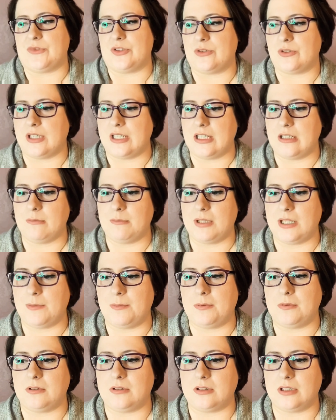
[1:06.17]
Treating
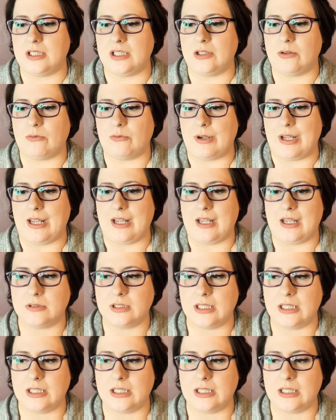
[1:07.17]
people in a way,